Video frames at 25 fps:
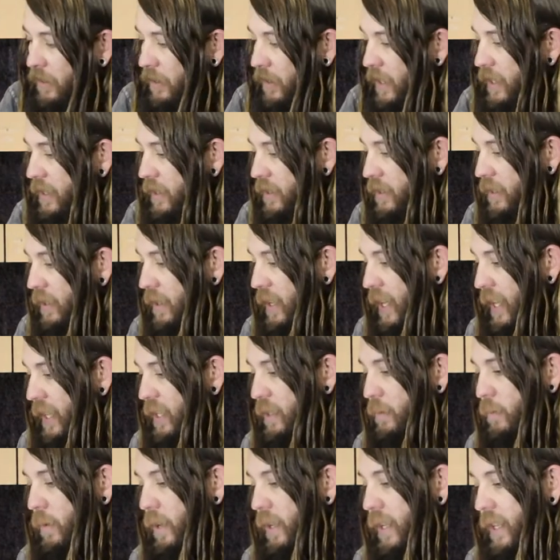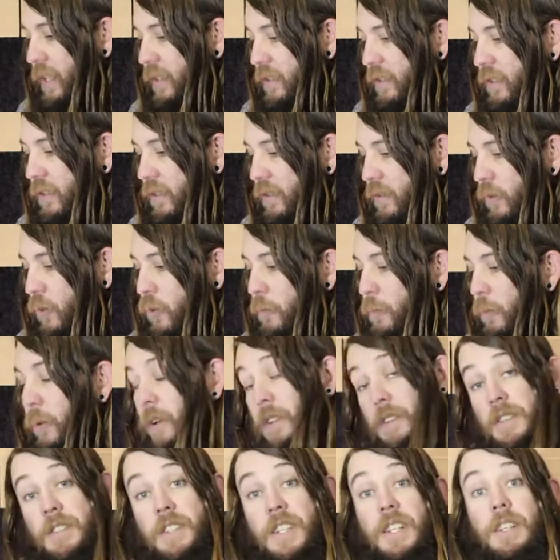this is the next one, it's
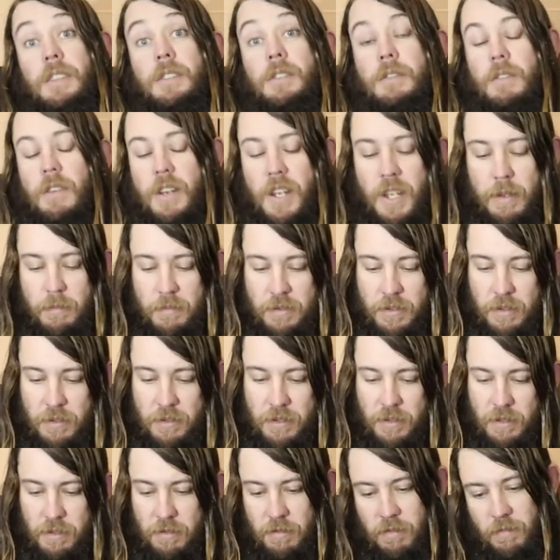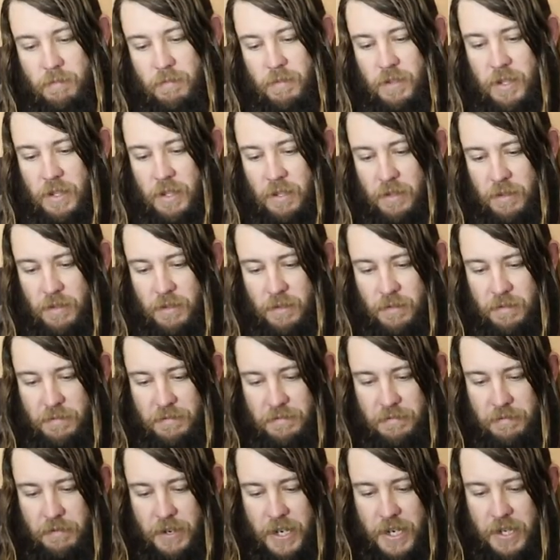2.6 grams, so it's a
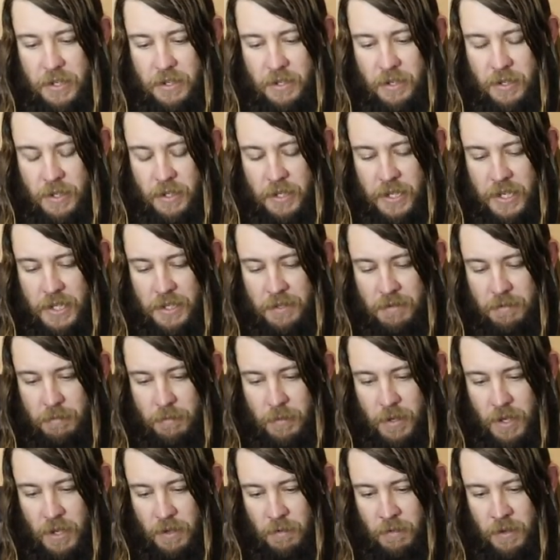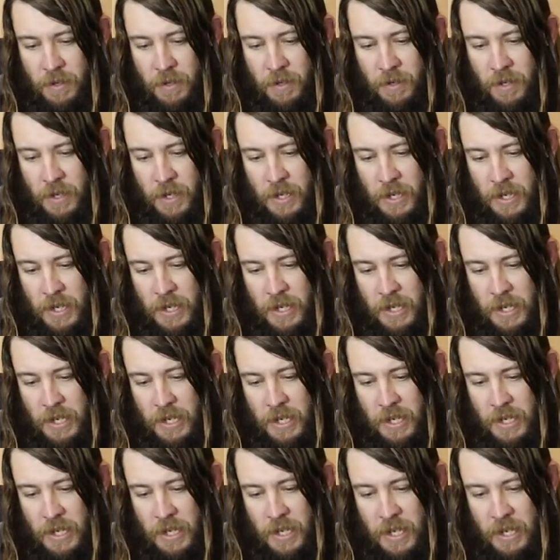fraction less from the other one.
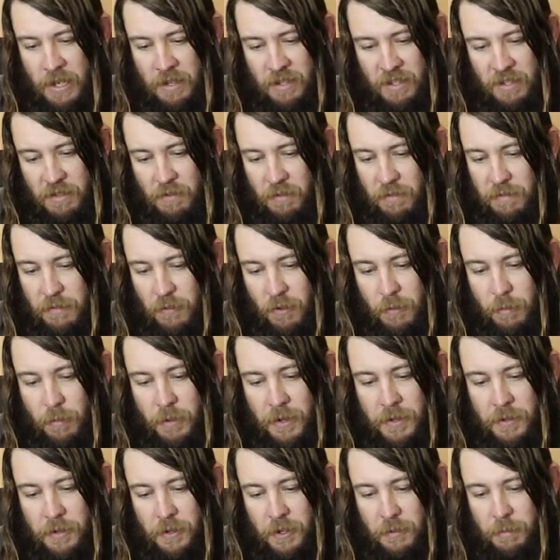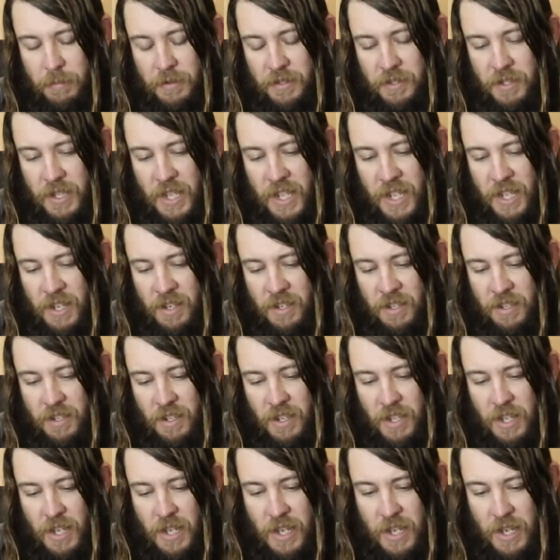Still
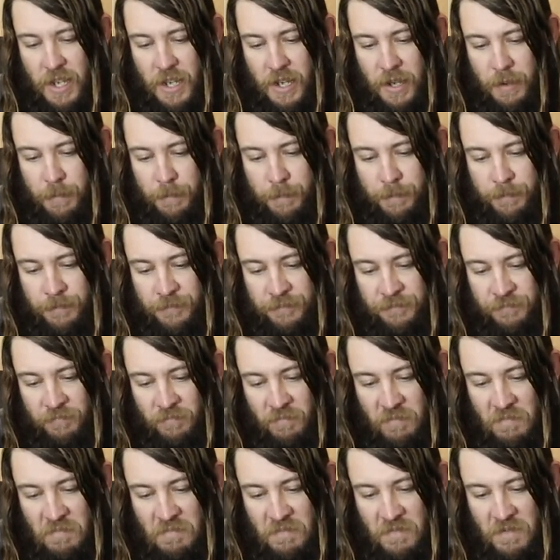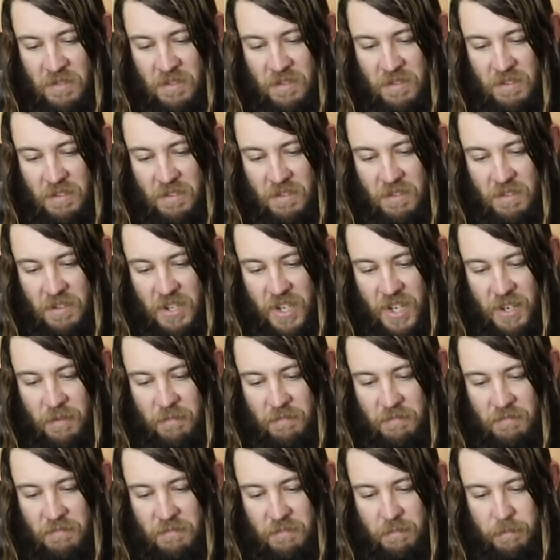4.2%.
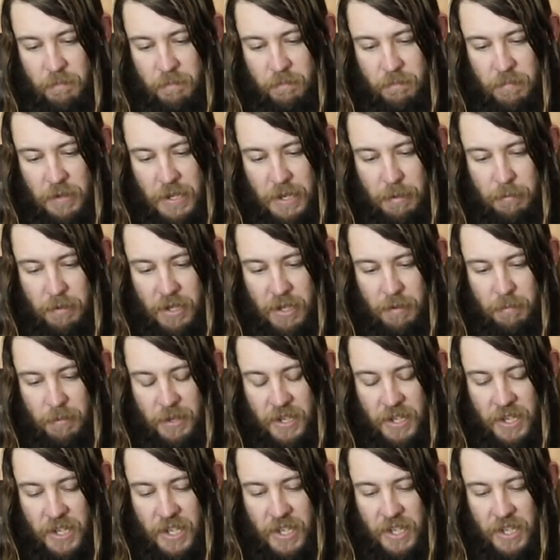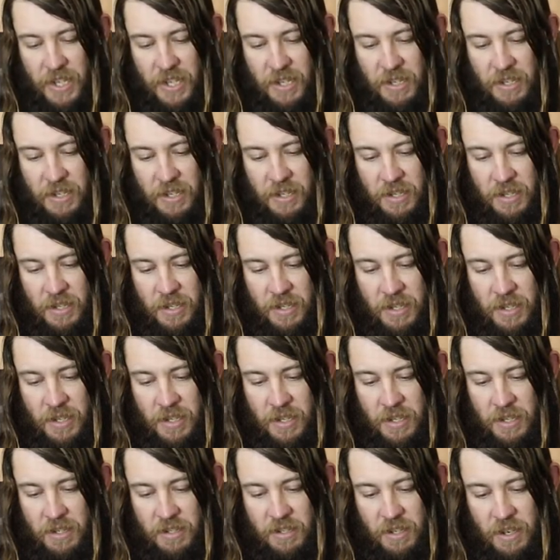Yep. Blah blah blah.
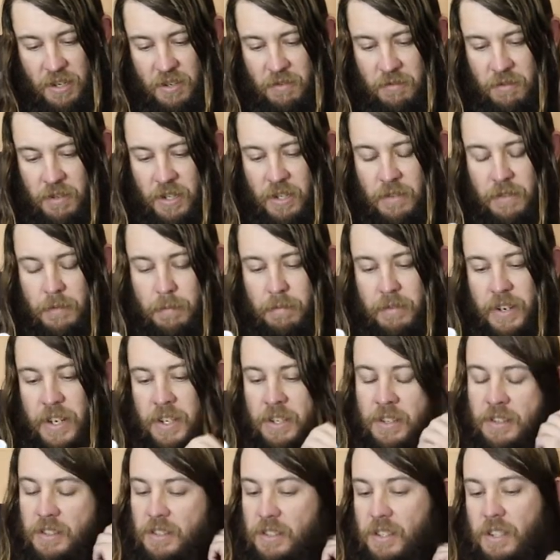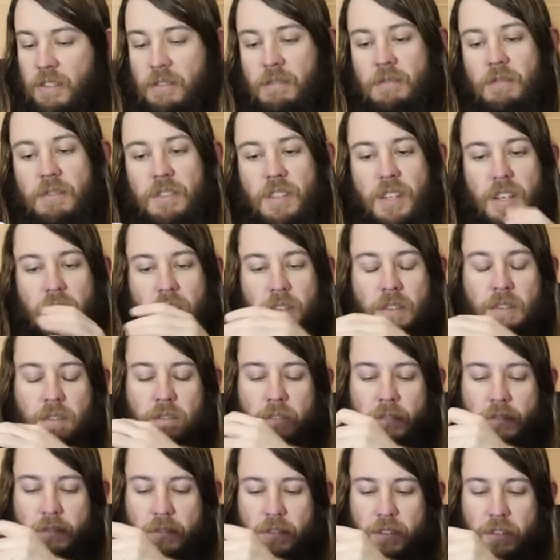Don't drink if you're pregnant still, so
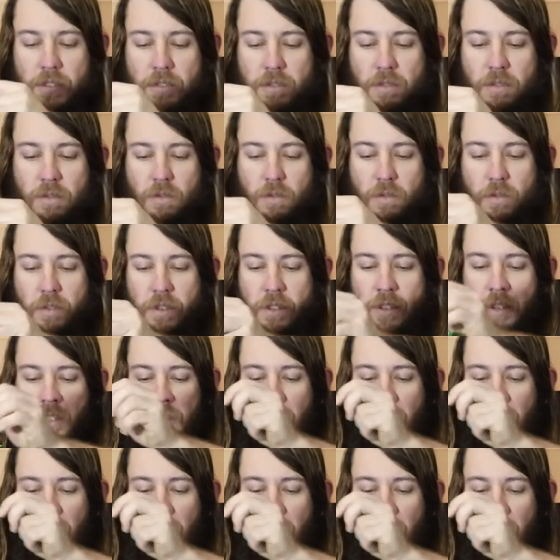it's good.